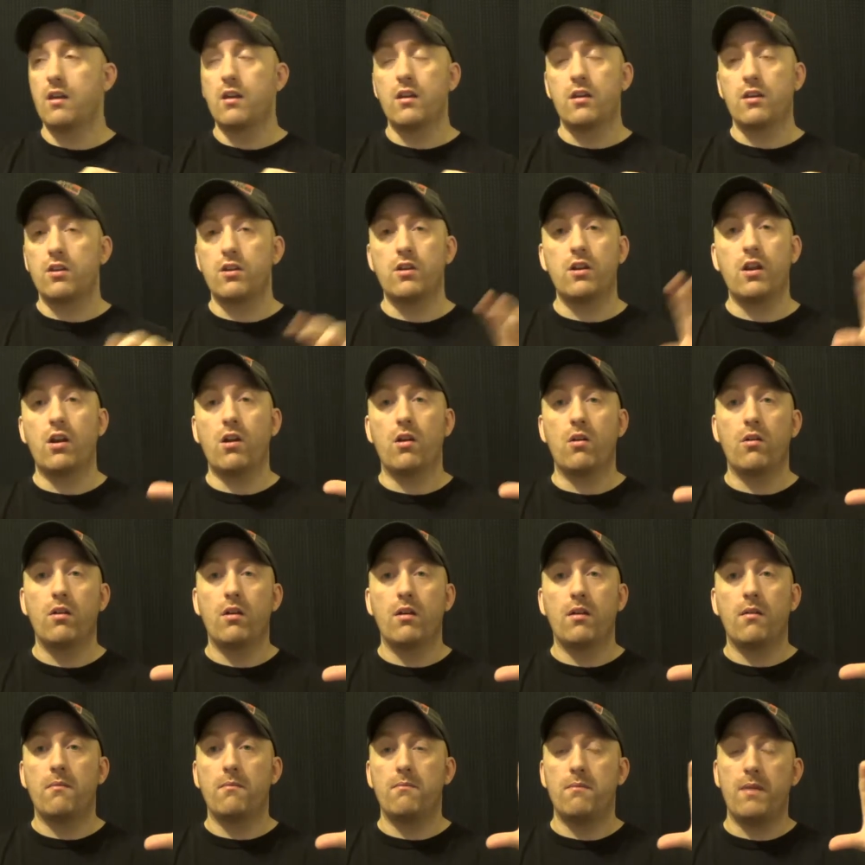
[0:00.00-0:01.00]
you know,
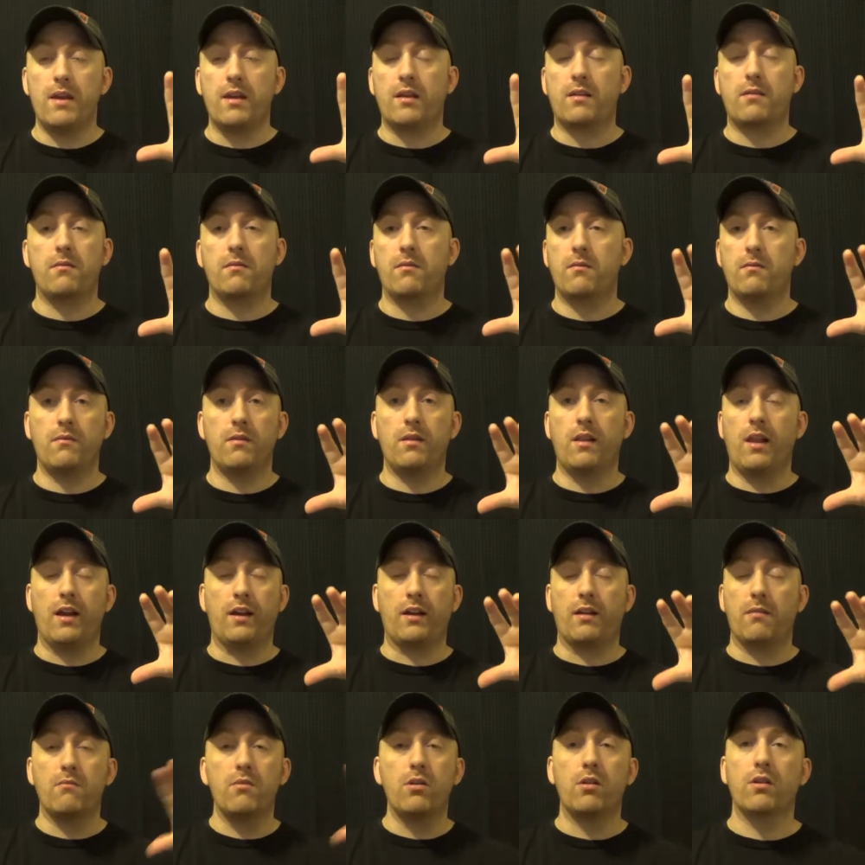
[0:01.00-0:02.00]
make like a
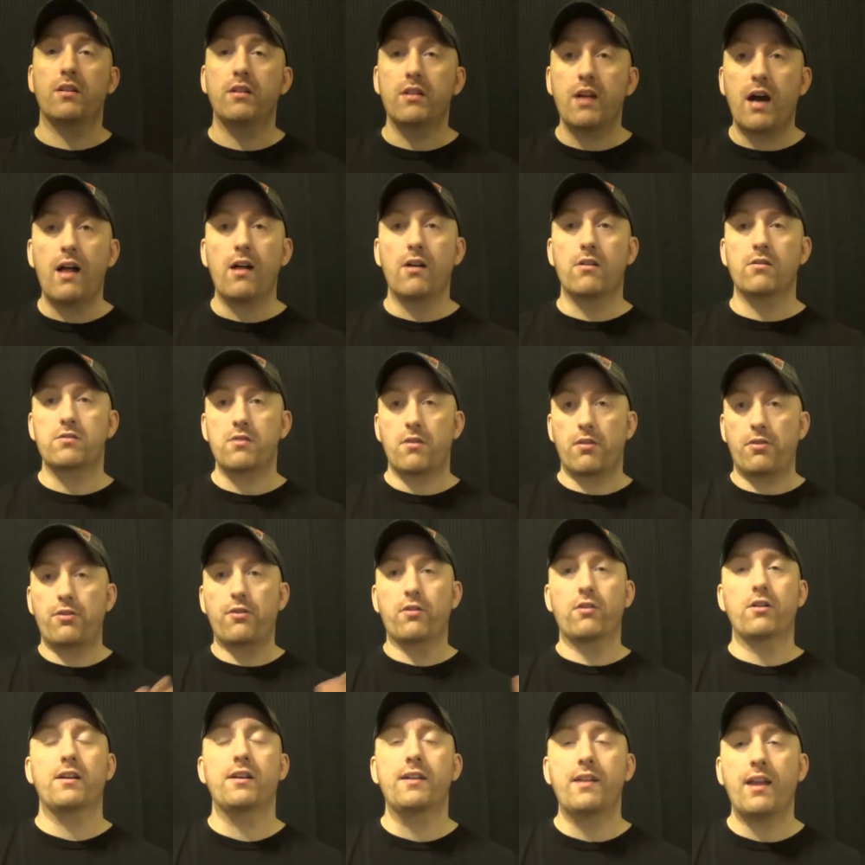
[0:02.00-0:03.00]
million dollars in
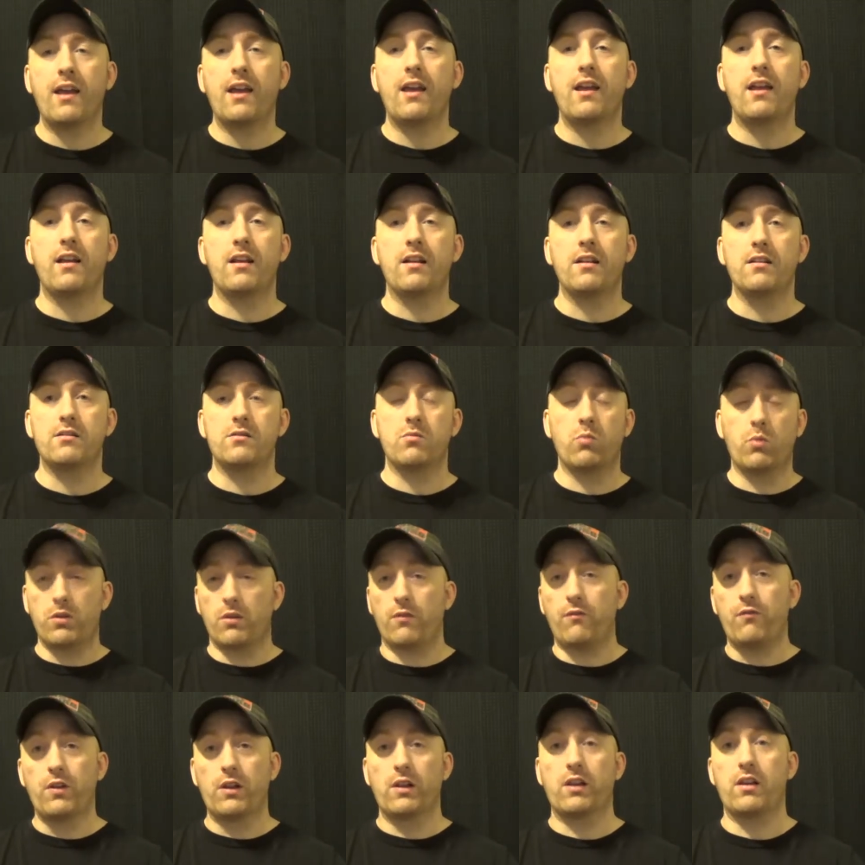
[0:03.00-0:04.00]
30 days with
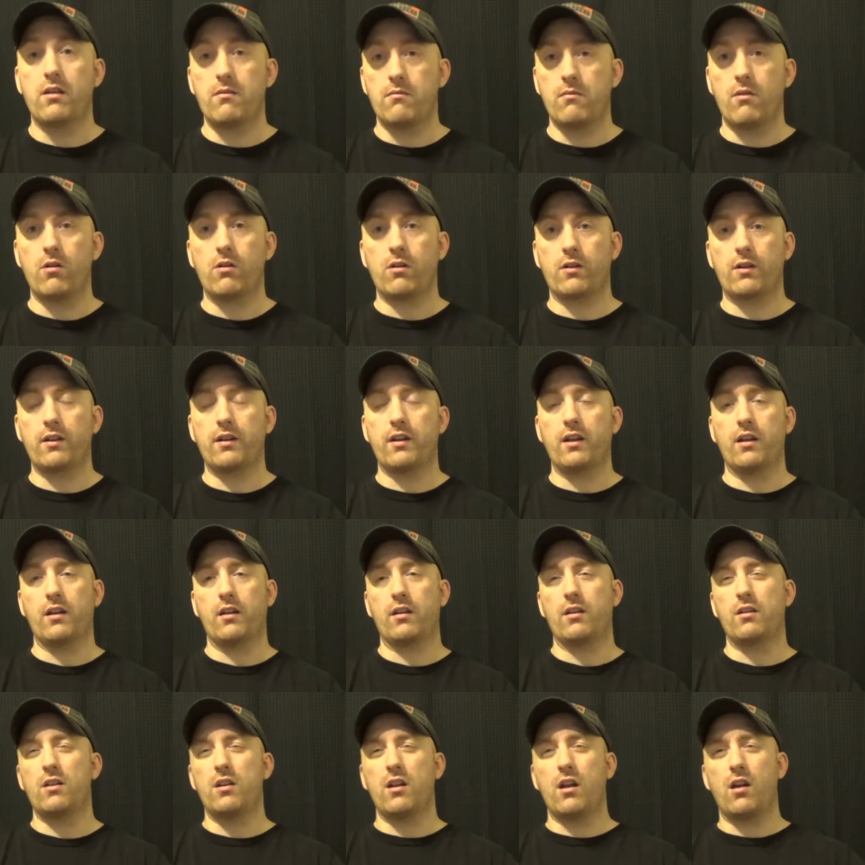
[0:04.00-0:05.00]
affiliate marketing,
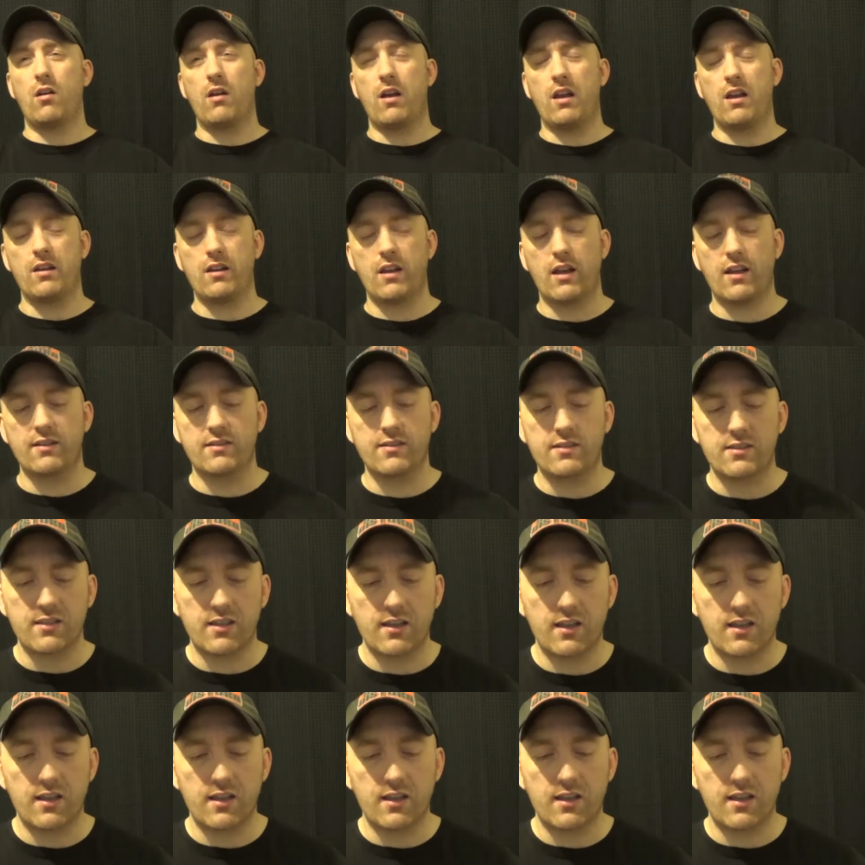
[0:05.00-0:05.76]
you know, and it's,